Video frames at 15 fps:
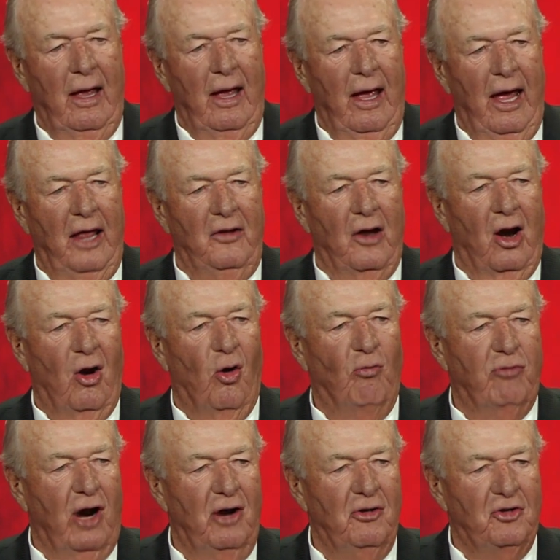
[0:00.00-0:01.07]
and they're
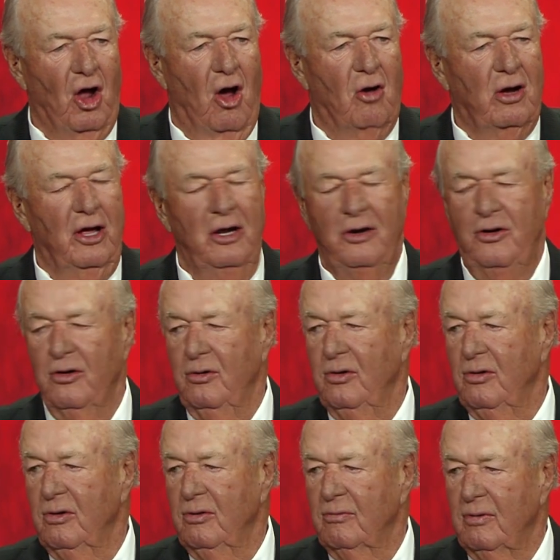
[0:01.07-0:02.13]
over there talking
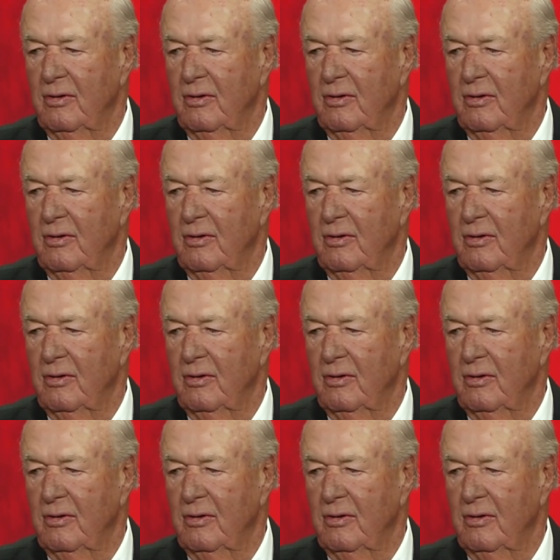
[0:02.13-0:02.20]
to